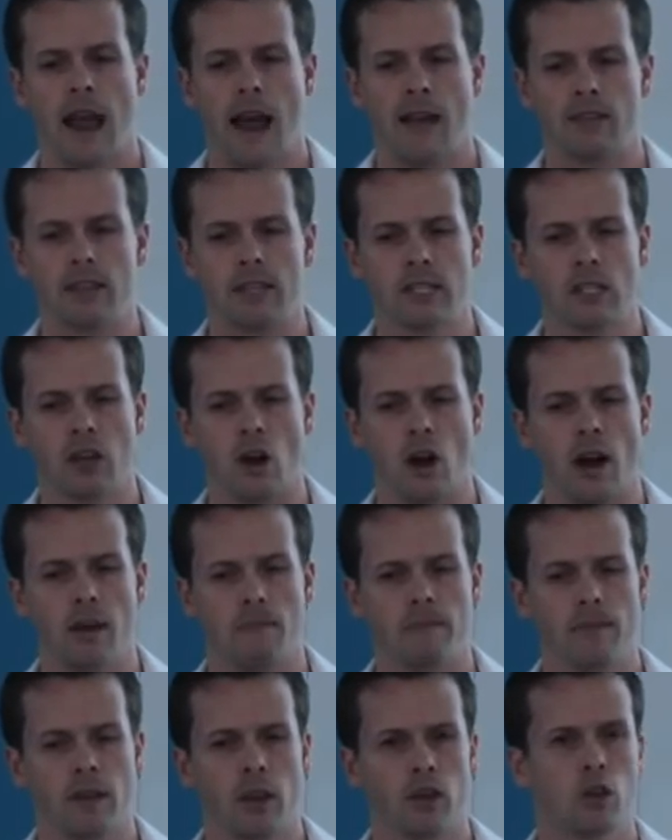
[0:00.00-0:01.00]
At this
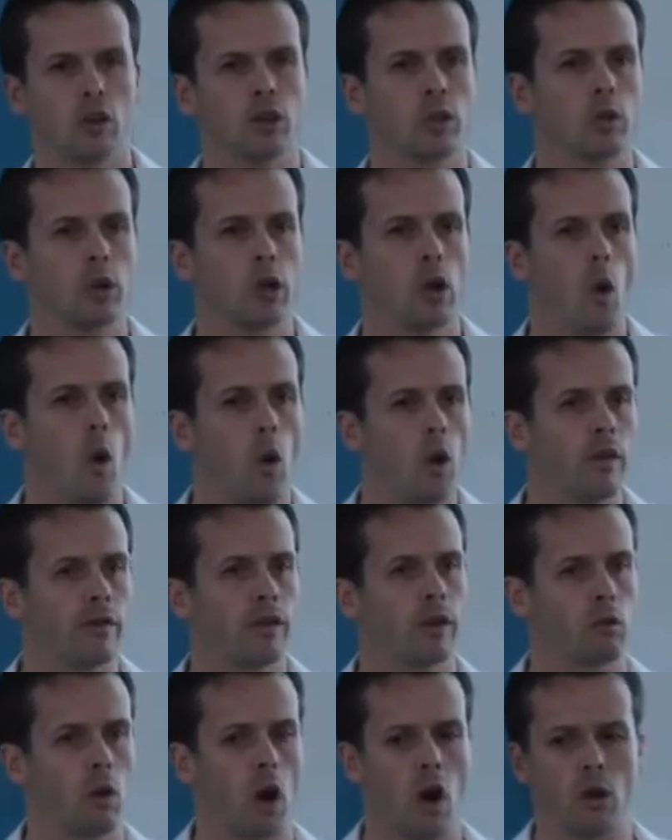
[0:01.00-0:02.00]
time, you're doing all of
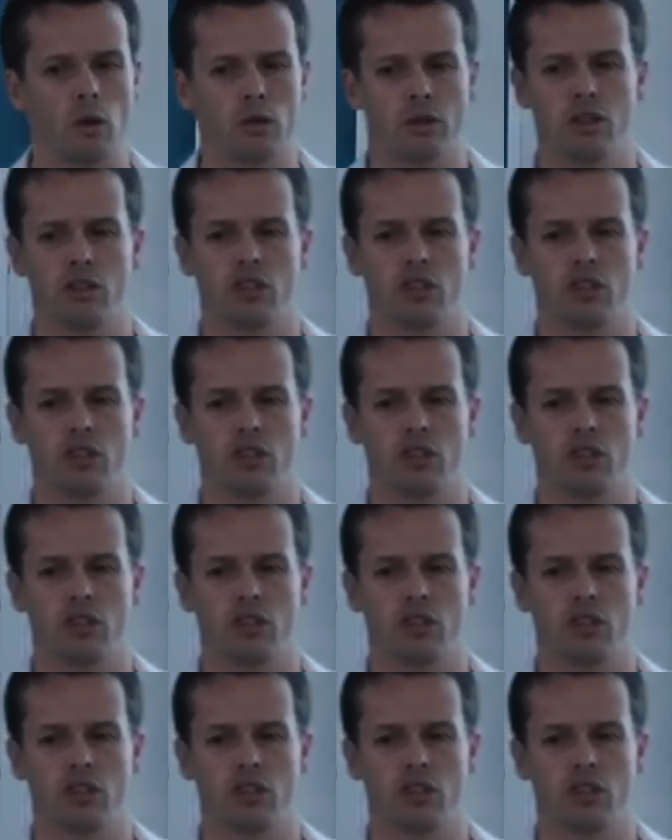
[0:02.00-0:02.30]
the roles.